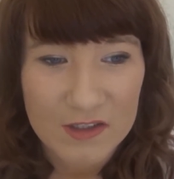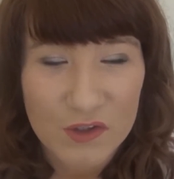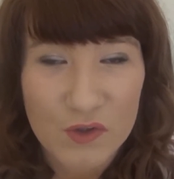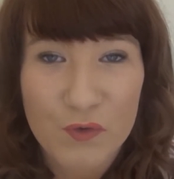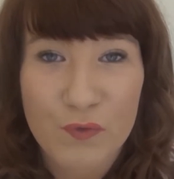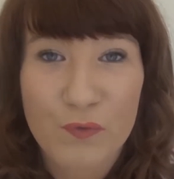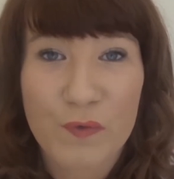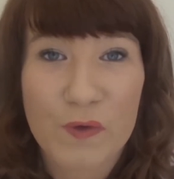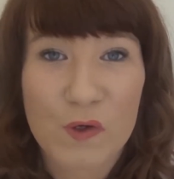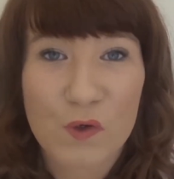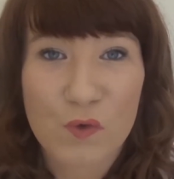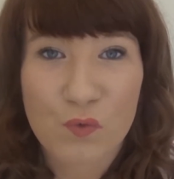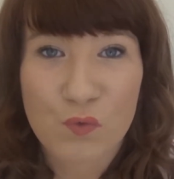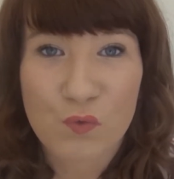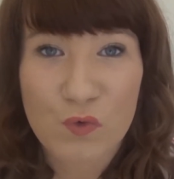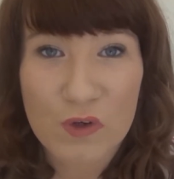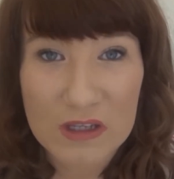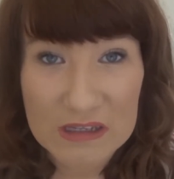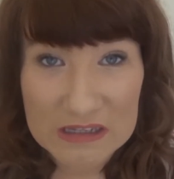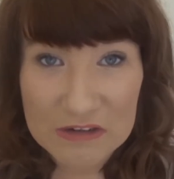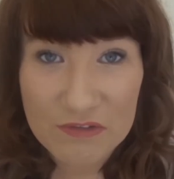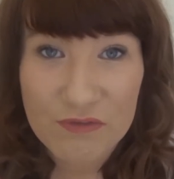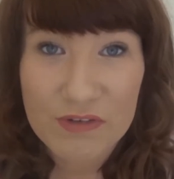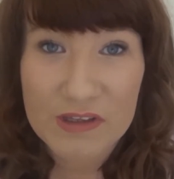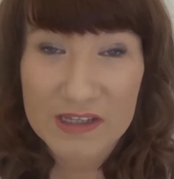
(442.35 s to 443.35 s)
you feel
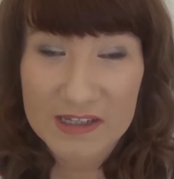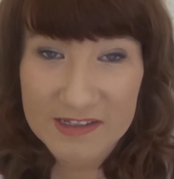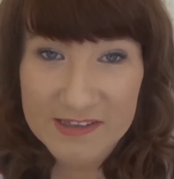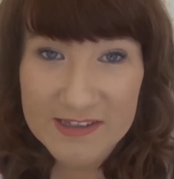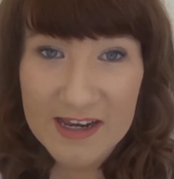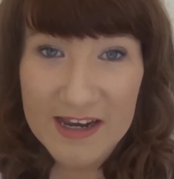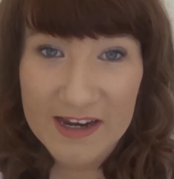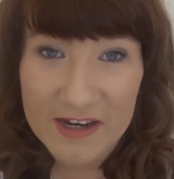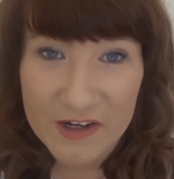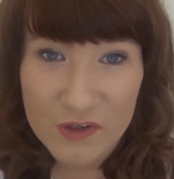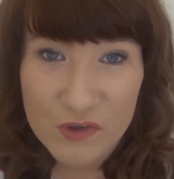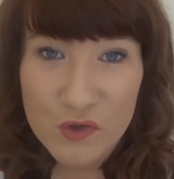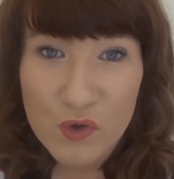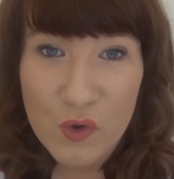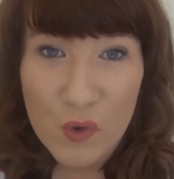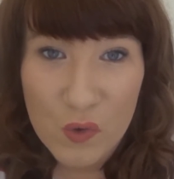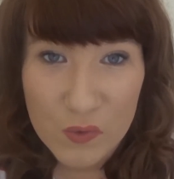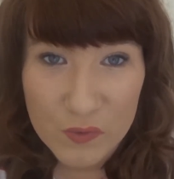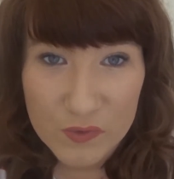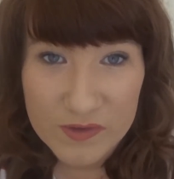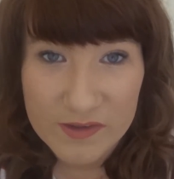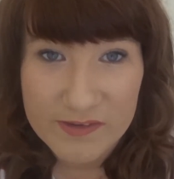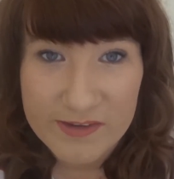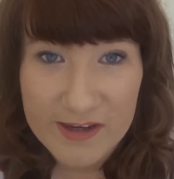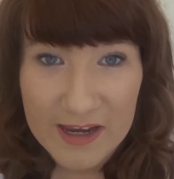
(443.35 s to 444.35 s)
really, really tired
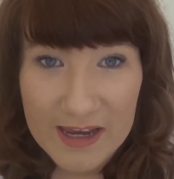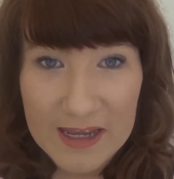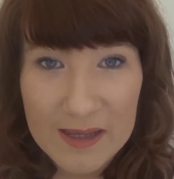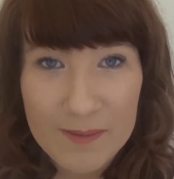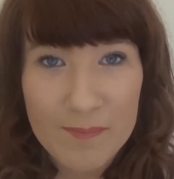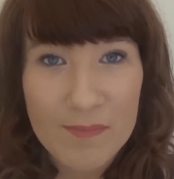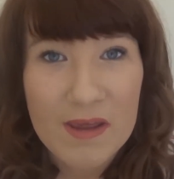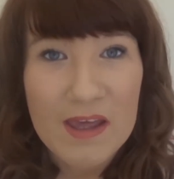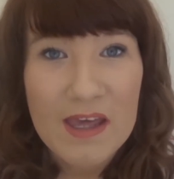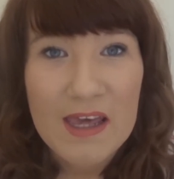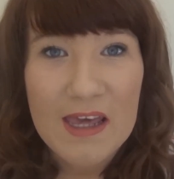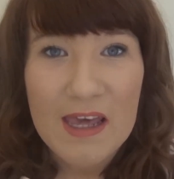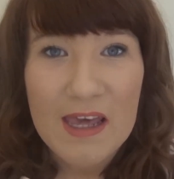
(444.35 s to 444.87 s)
all the time,